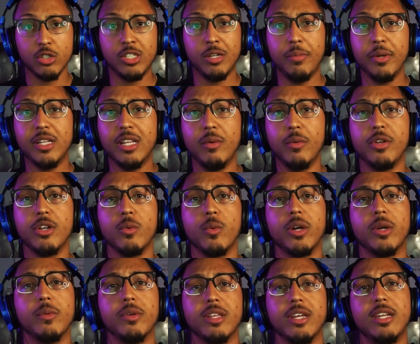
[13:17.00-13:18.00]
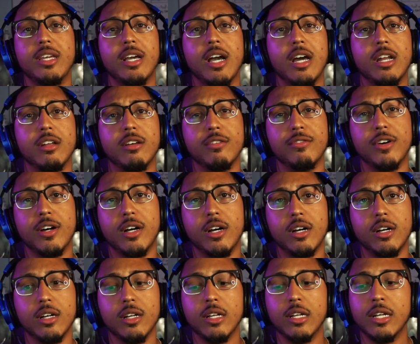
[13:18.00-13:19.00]
So typically when you're working with any kind of
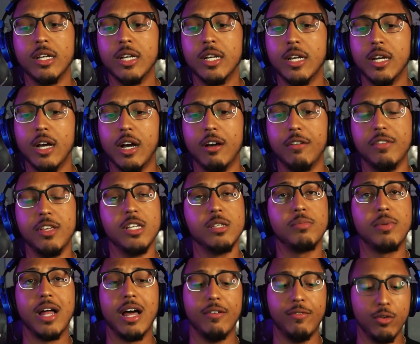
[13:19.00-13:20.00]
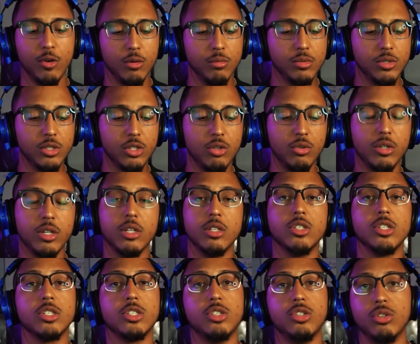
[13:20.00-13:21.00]
uh, of these platforms, you
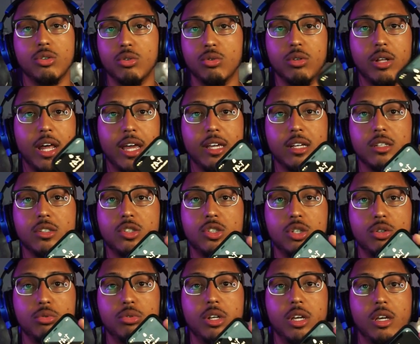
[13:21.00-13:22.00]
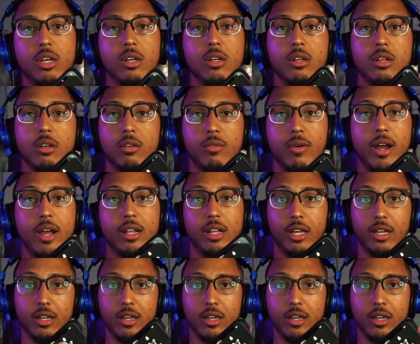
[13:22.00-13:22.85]
can just do like 2D, right?